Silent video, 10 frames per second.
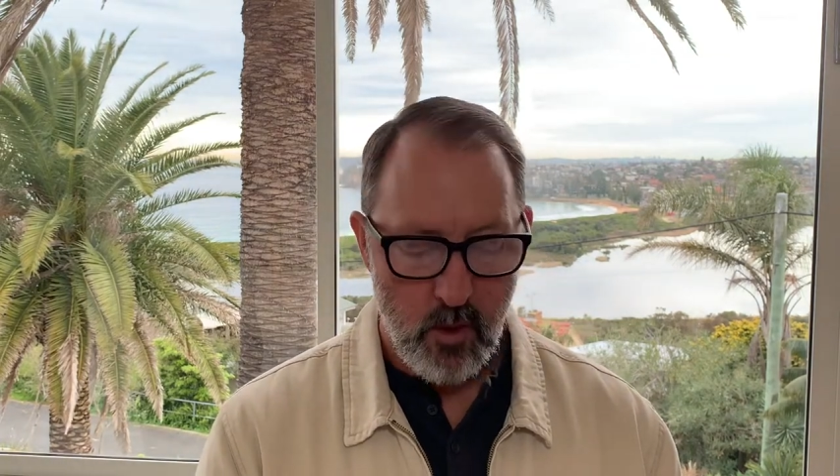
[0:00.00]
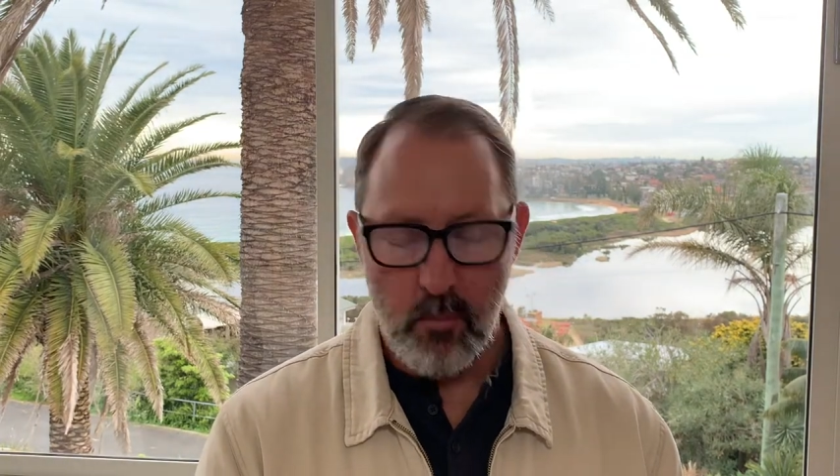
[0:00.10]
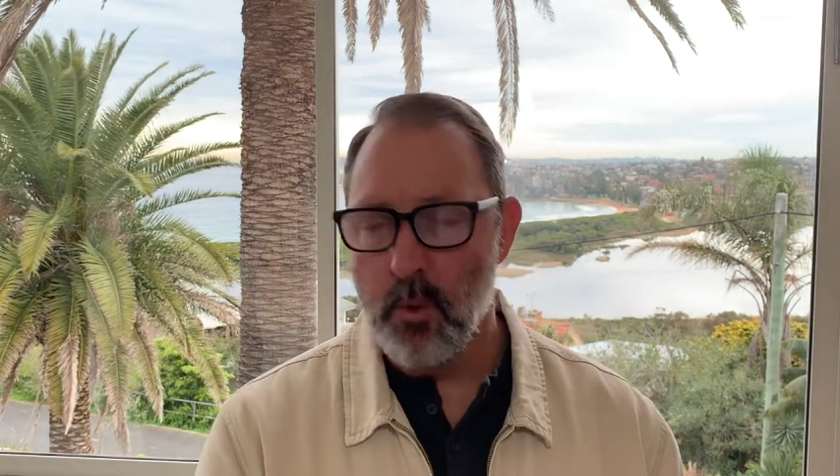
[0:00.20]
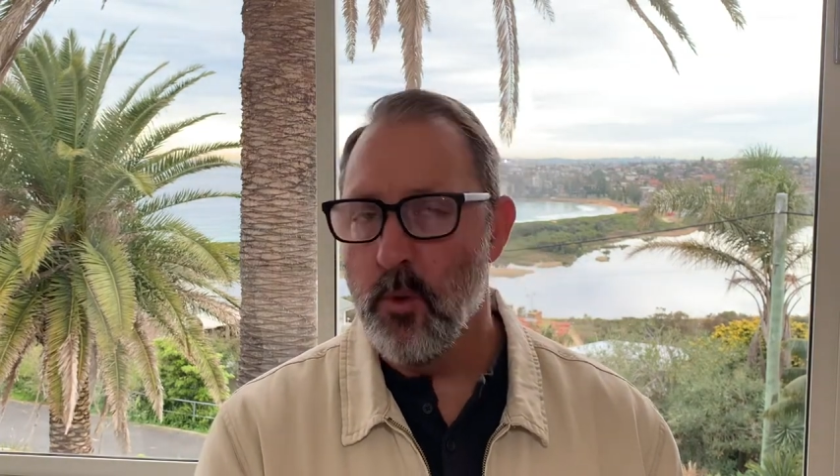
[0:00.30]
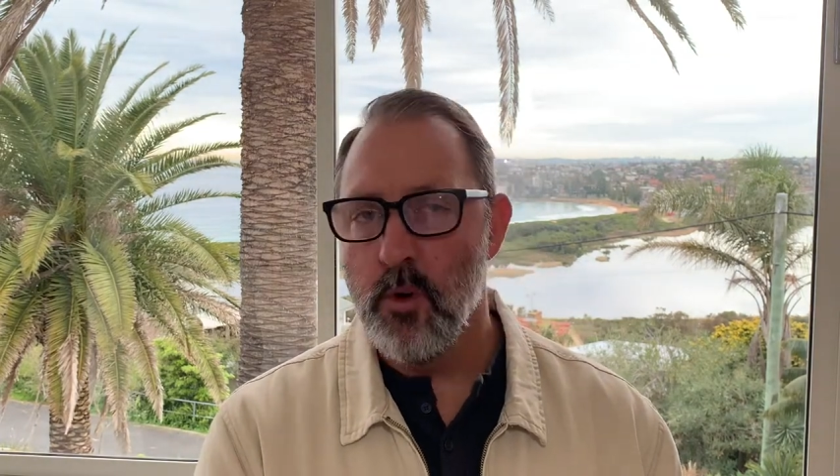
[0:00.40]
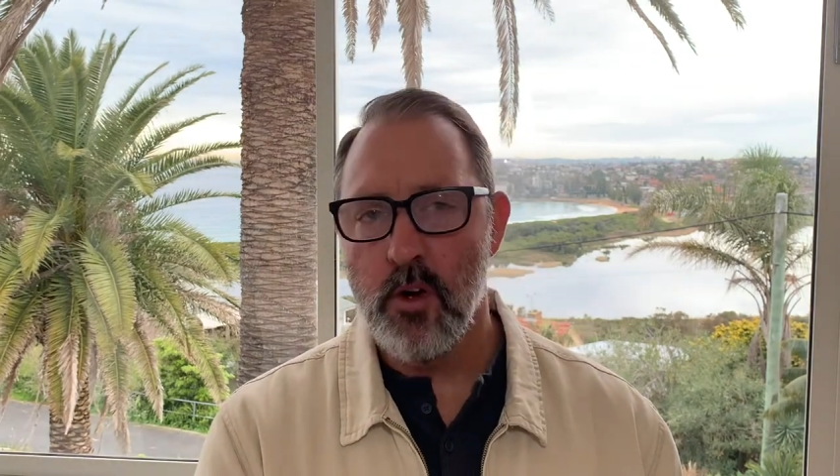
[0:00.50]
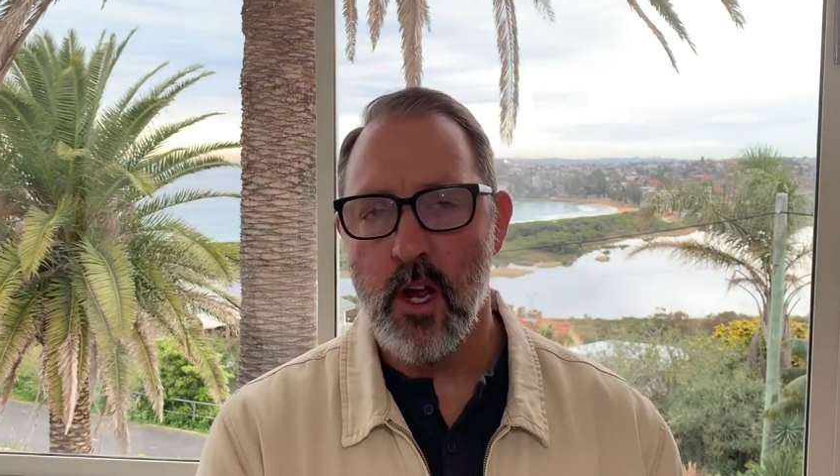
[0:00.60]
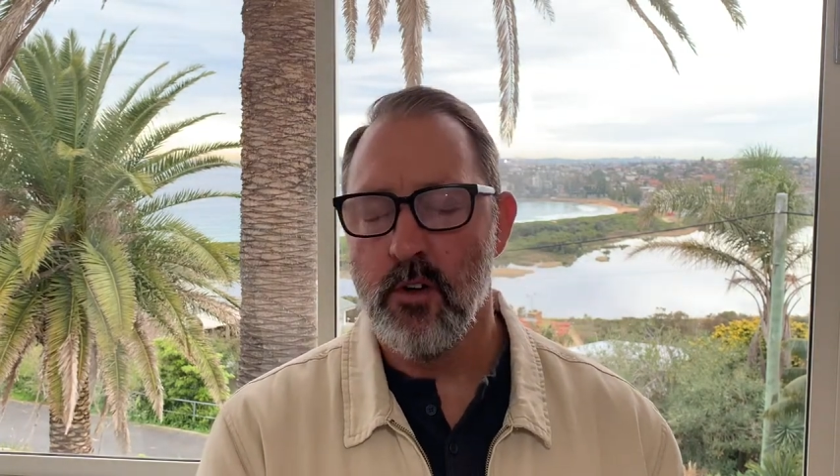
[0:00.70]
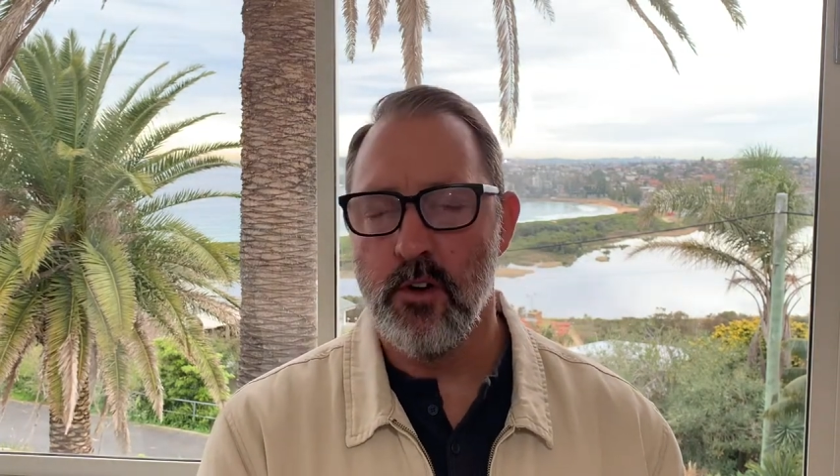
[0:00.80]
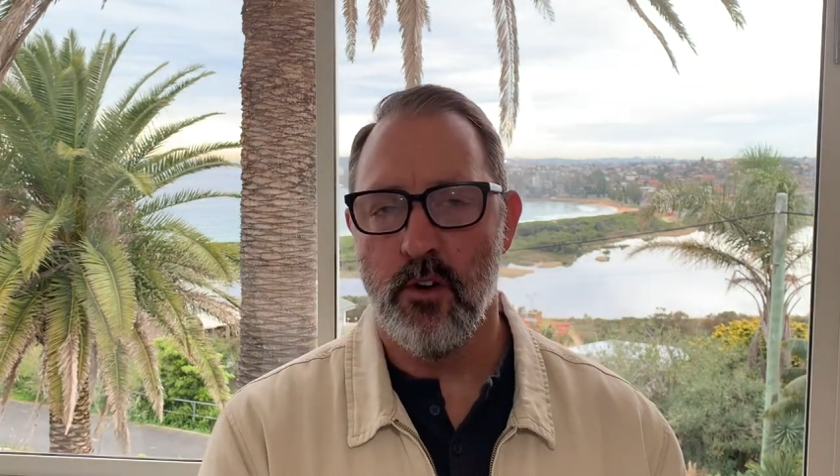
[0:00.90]
poured
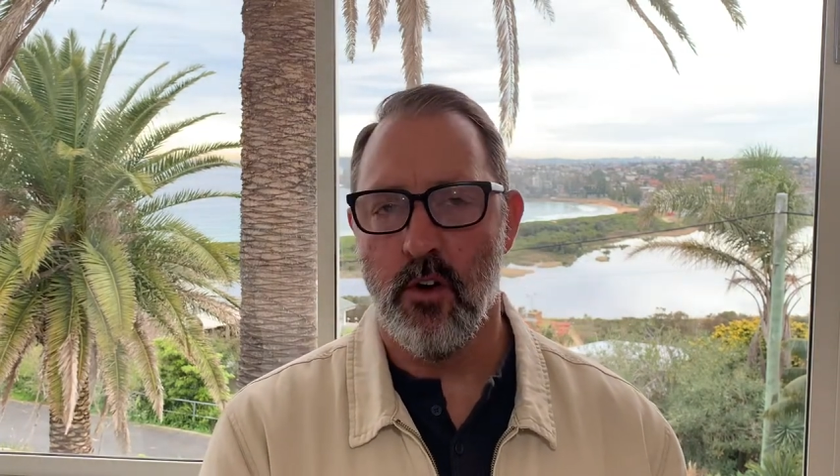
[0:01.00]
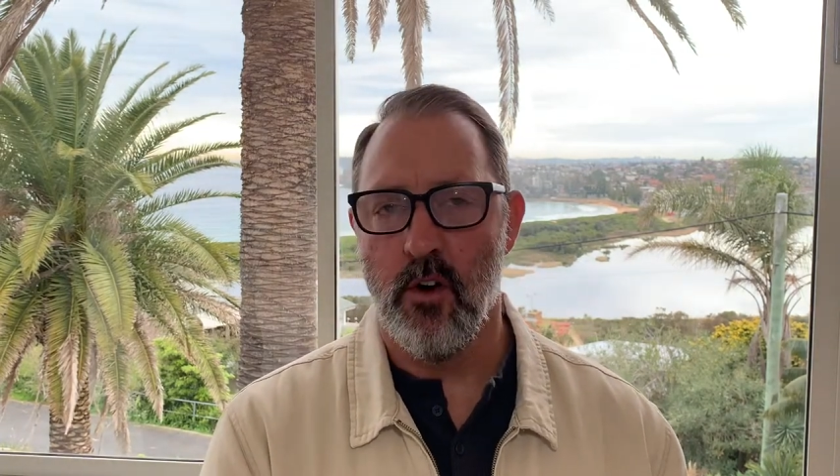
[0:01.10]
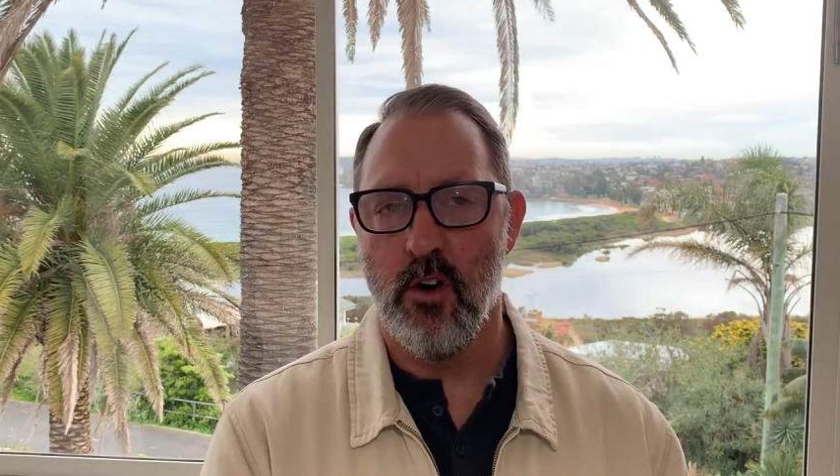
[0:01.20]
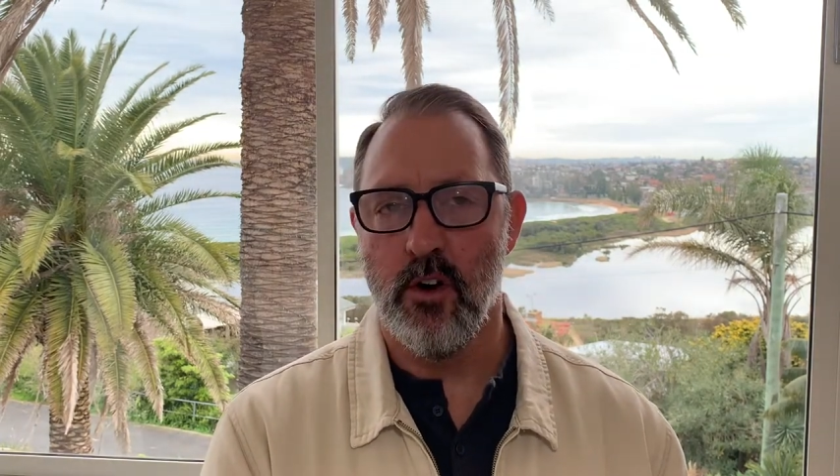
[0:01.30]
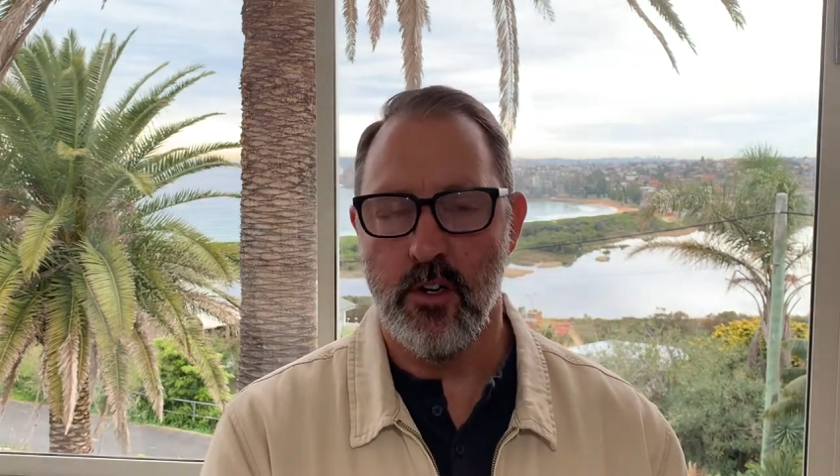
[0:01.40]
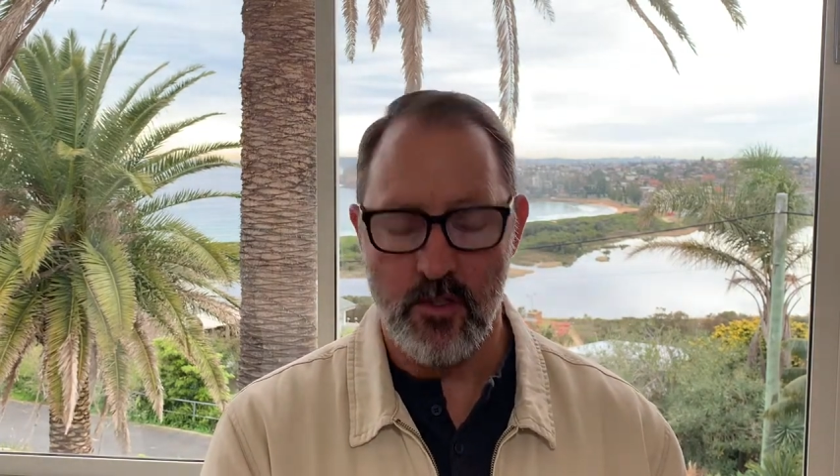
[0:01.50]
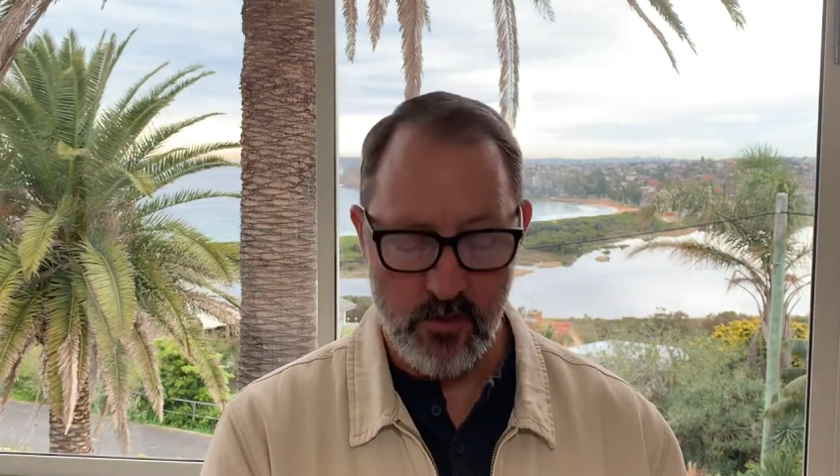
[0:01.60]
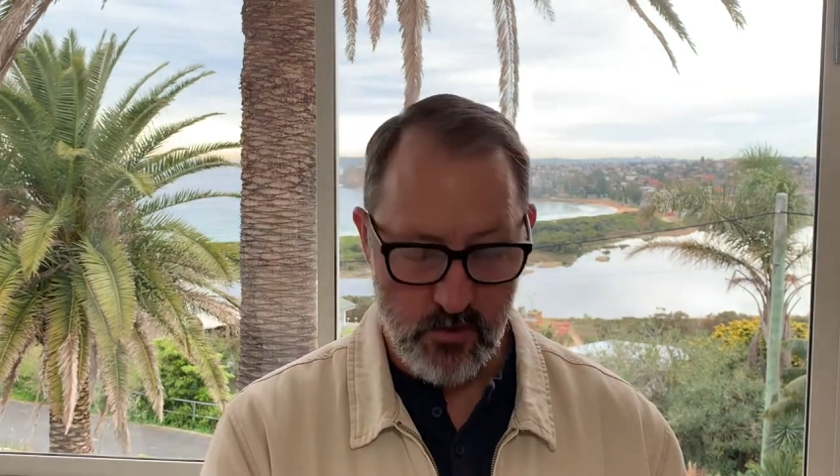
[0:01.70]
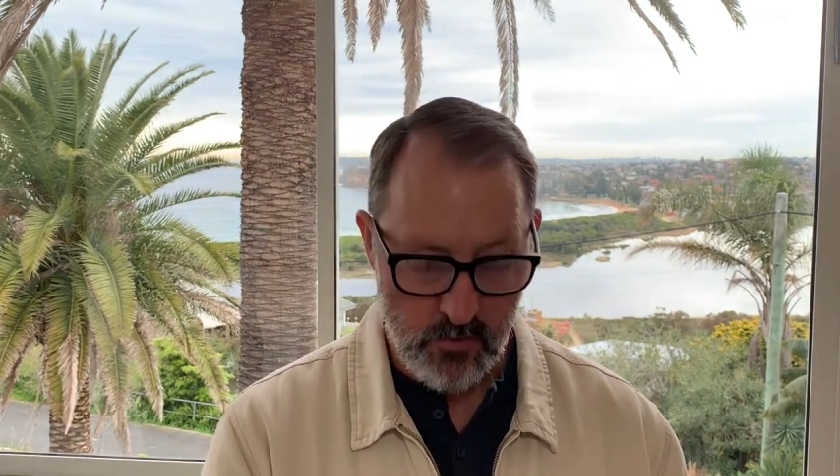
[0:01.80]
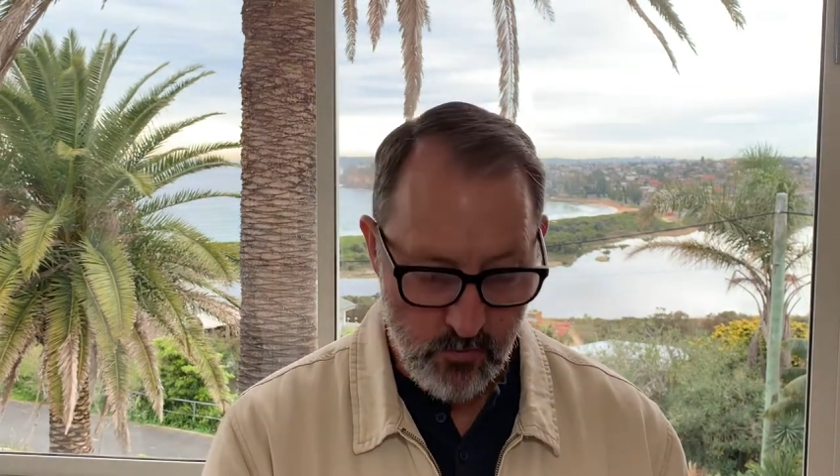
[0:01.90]
out your heart in
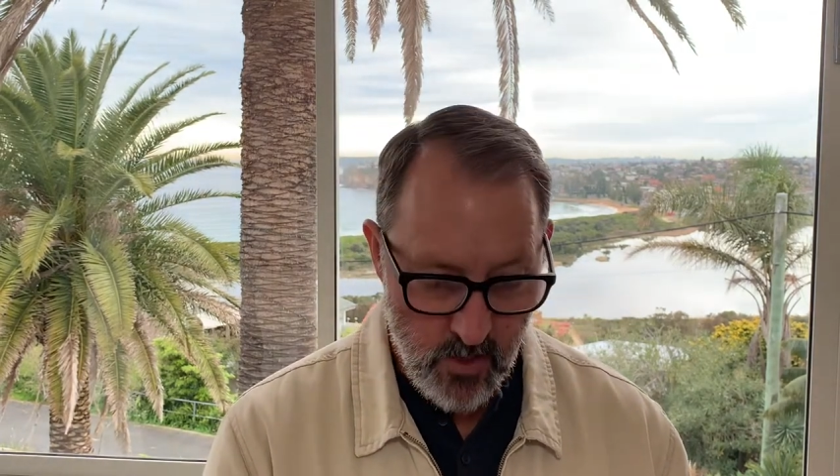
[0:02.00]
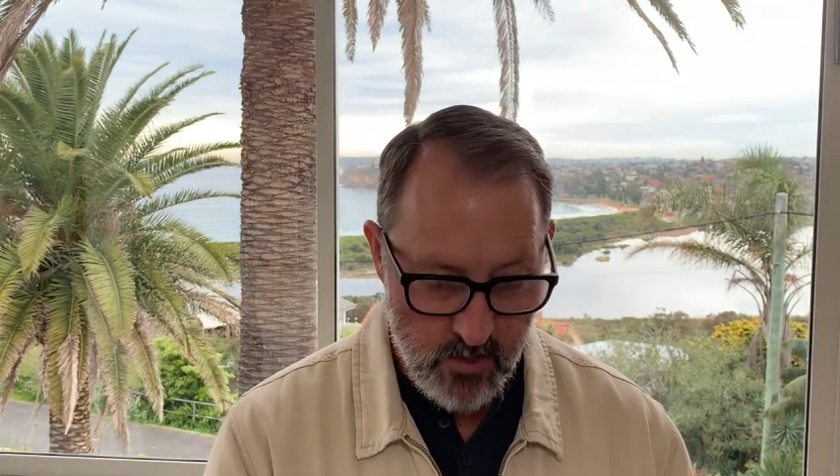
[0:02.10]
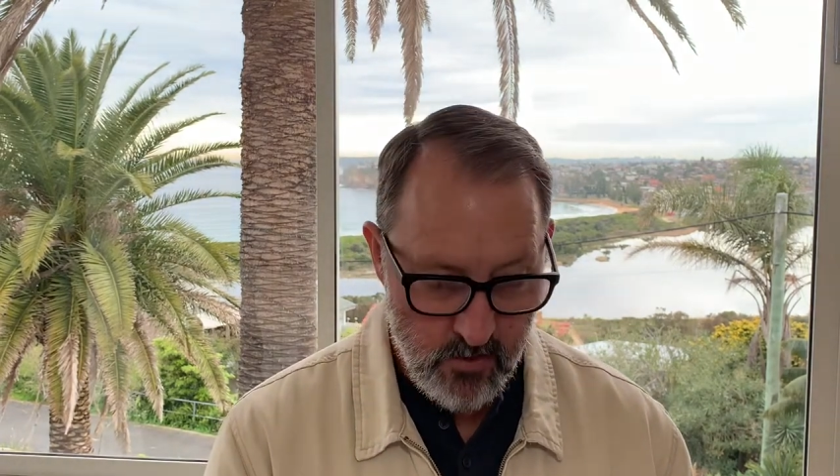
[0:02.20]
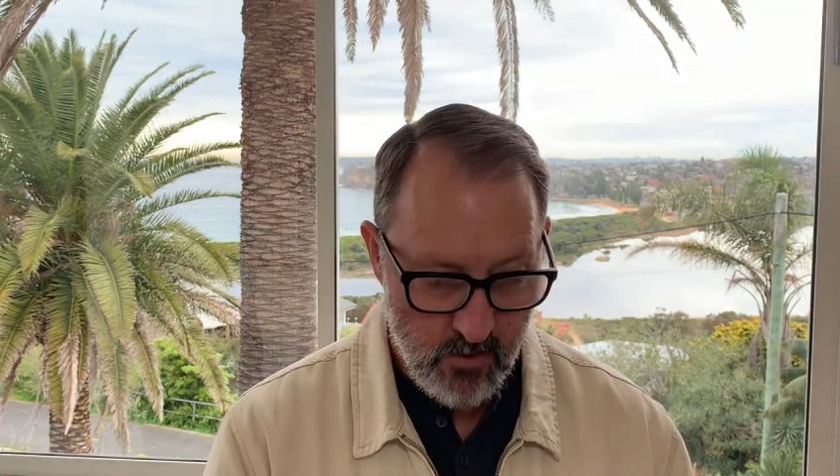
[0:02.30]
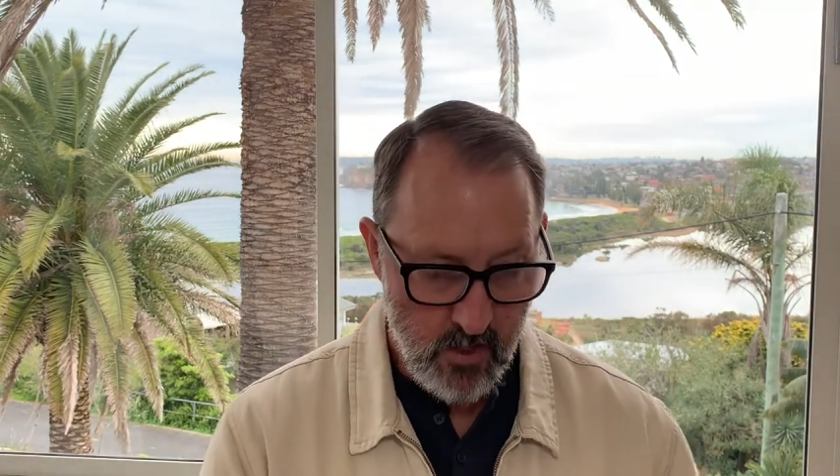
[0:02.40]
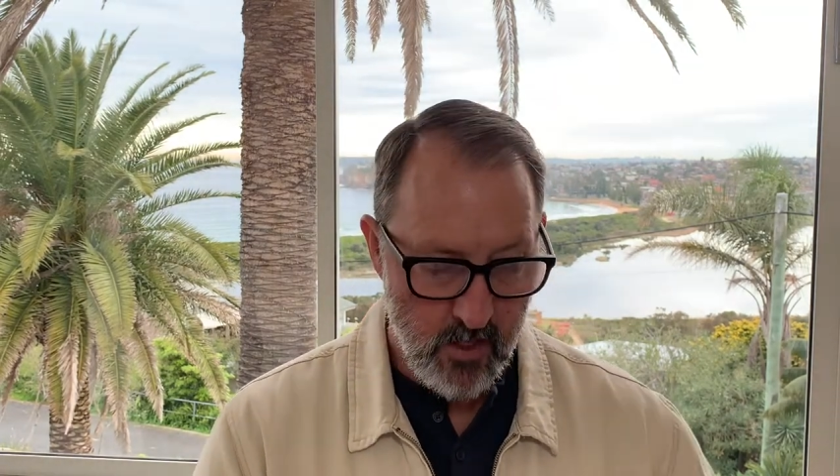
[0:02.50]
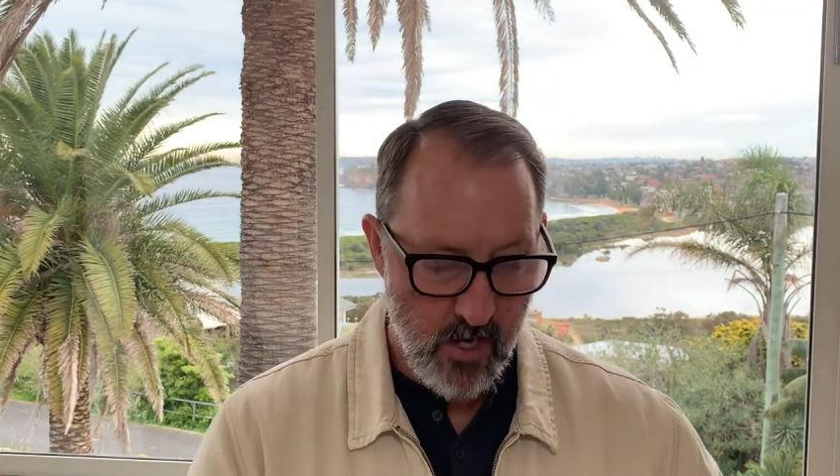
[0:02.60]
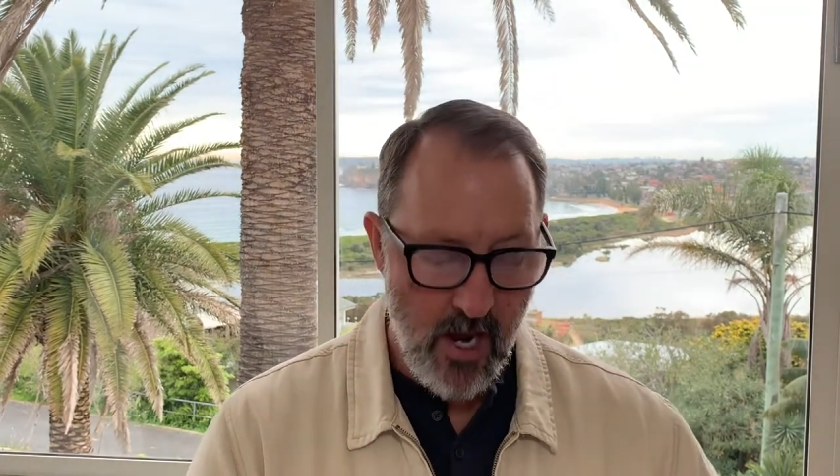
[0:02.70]
surrender and